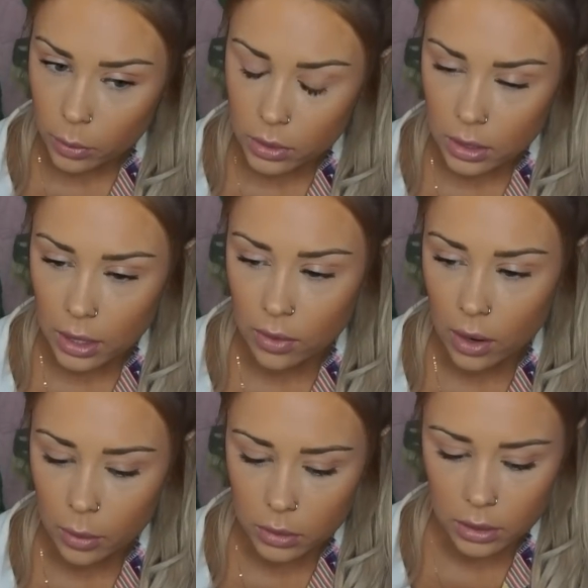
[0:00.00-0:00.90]
was the day
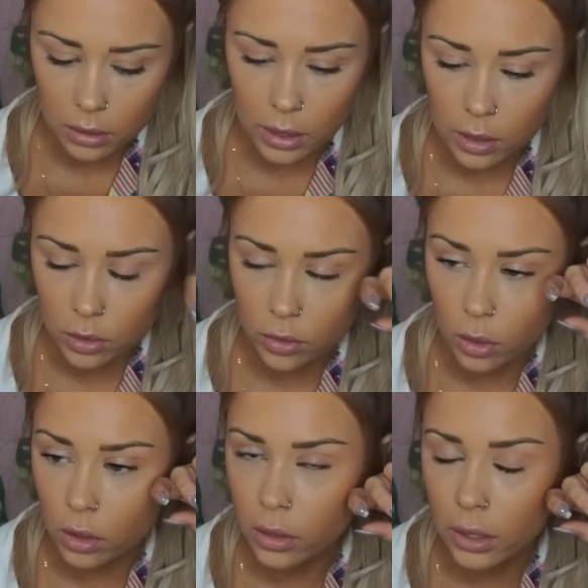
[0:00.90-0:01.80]
that I was like laying on the
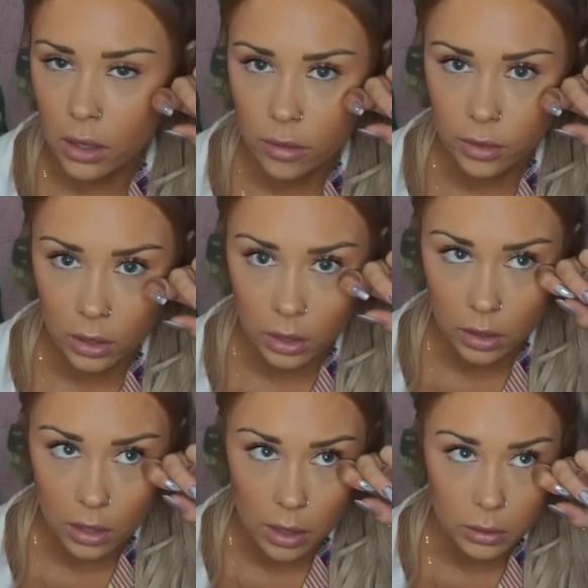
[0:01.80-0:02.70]
floor, really not feeling
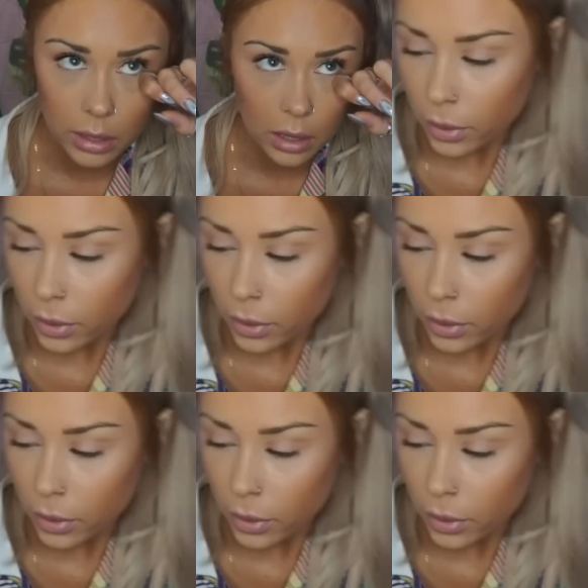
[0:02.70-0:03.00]
good. And I was like,